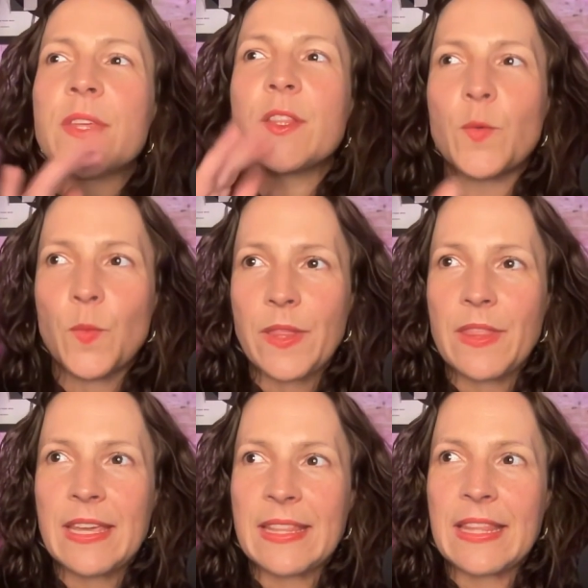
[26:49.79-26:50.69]
think the one
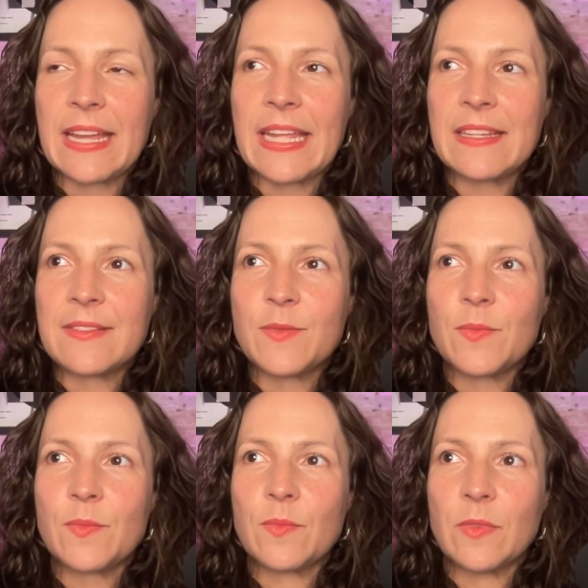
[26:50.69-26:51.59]
thing that is
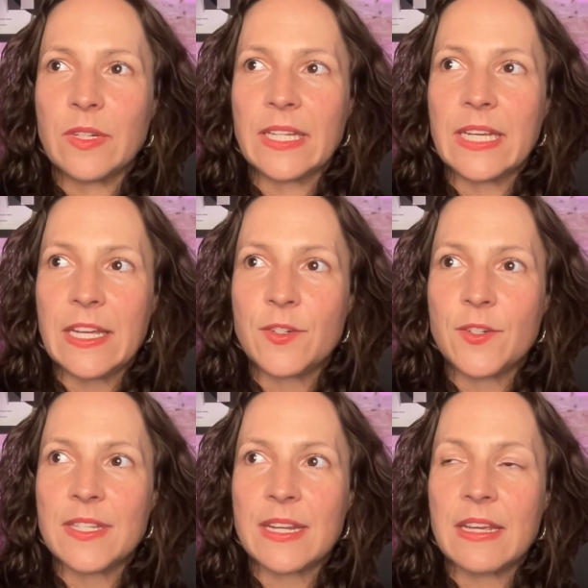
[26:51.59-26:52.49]
really
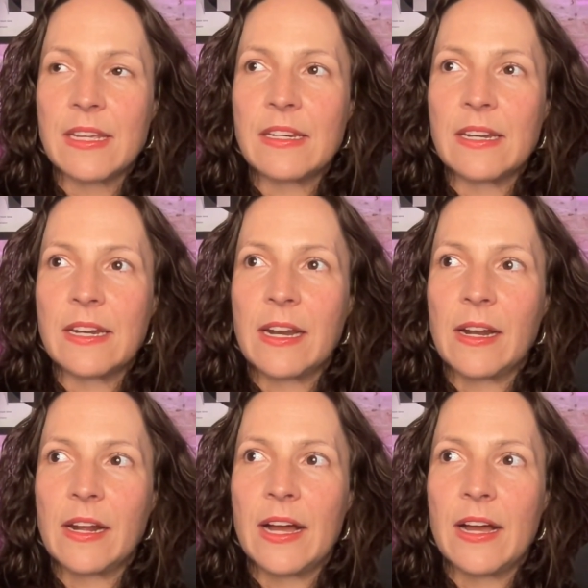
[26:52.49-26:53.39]
interesting,
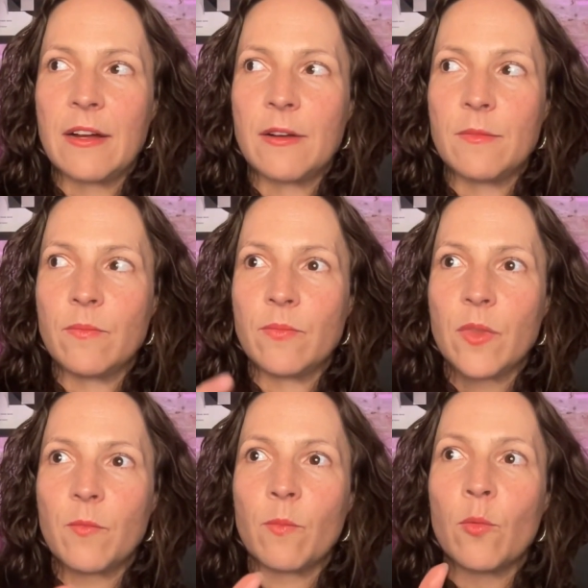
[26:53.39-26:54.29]

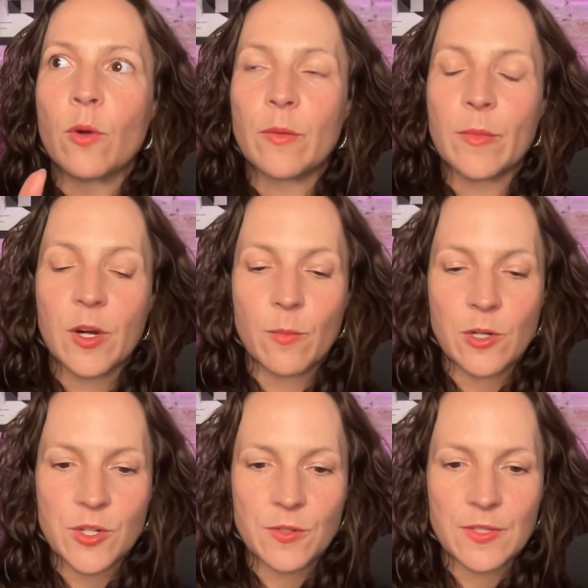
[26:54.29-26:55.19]
more from a
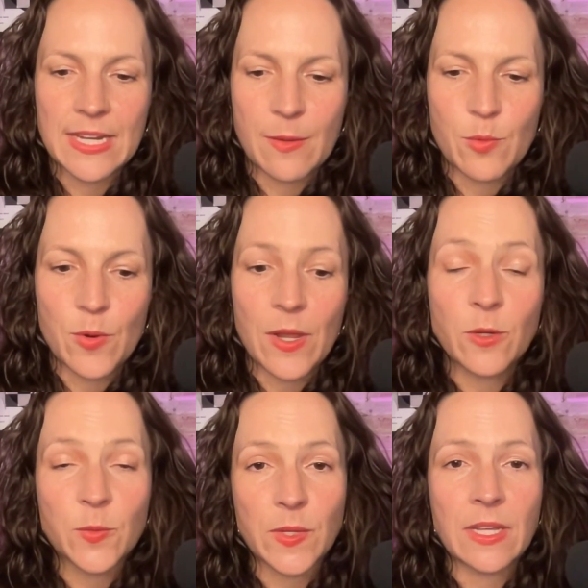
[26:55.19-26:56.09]
commercial standpoint,
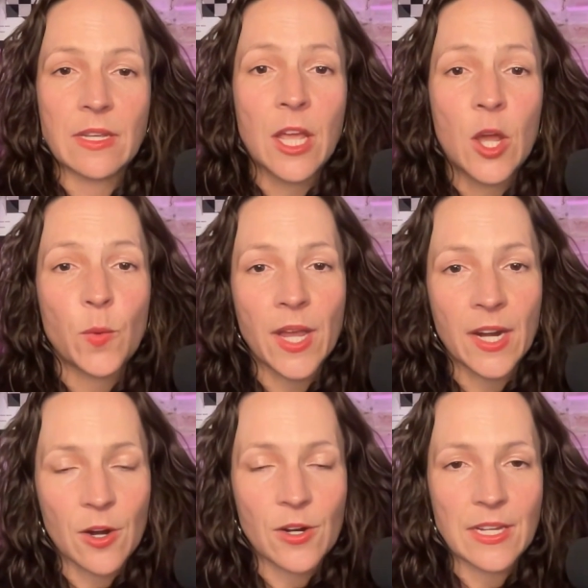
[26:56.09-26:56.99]
which we
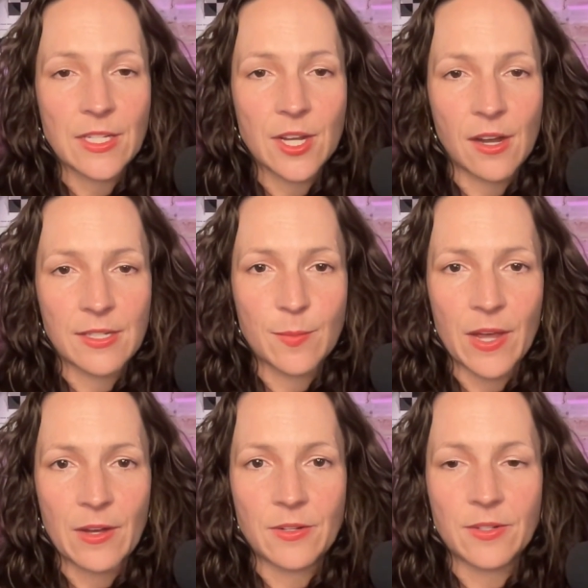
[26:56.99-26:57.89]
kind of already talked
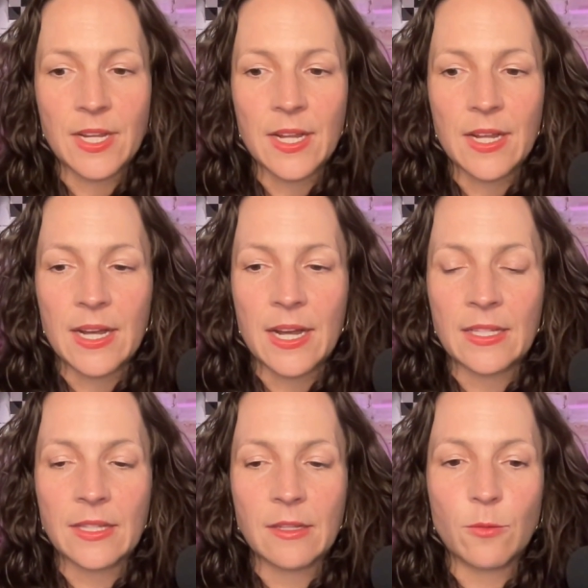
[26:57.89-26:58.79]
about
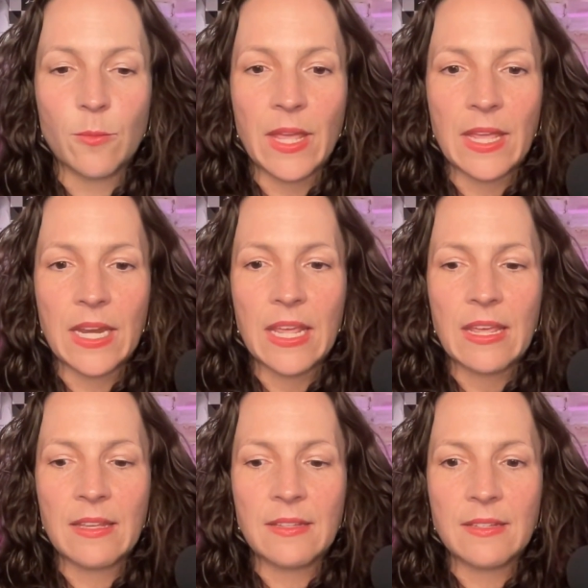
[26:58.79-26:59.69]
a little bit,
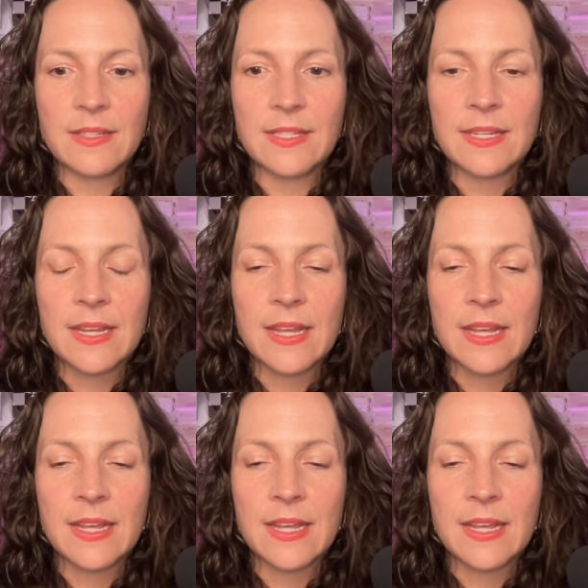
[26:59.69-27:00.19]
is